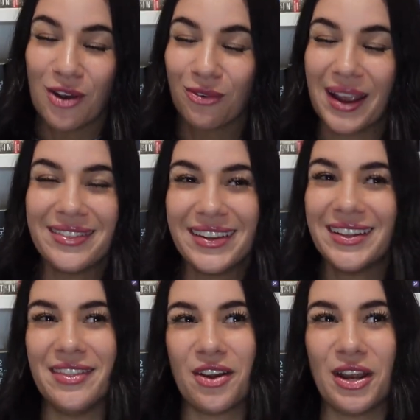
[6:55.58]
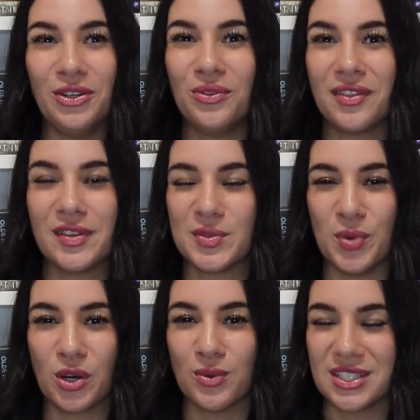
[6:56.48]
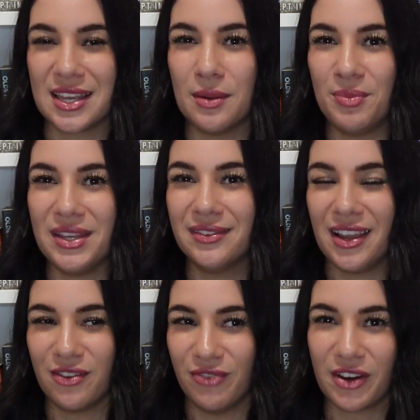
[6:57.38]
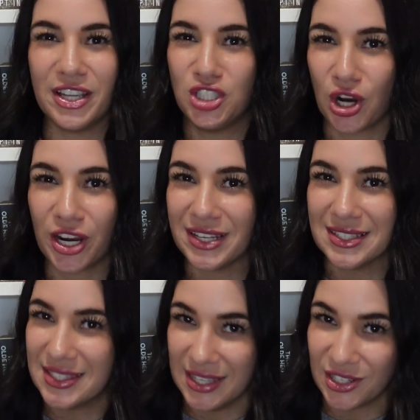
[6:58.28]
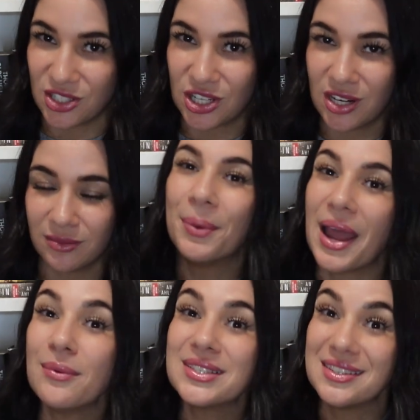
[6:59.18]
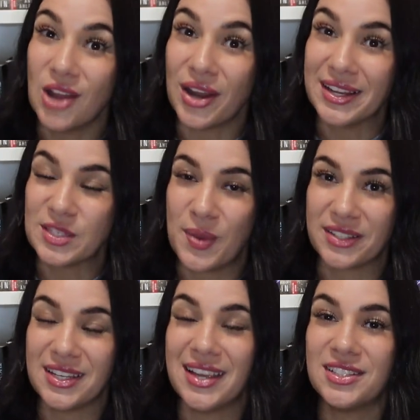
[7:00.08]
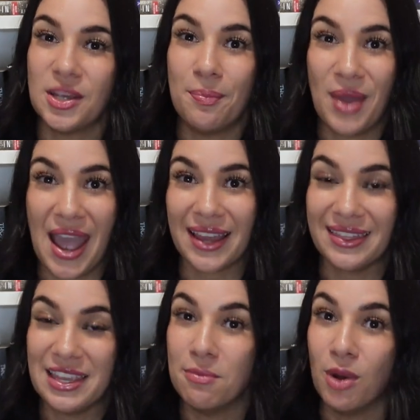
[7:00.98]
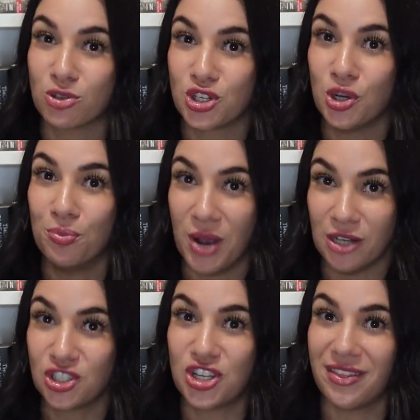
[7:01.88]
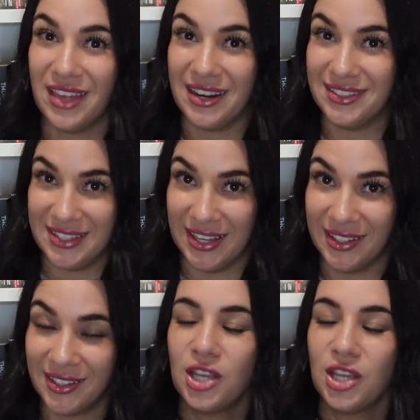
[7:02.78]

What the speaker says: Right then and there, I knew that this book was gonna be like very dark and sinister, but I was not expecting it to pack the emotional punch that it did.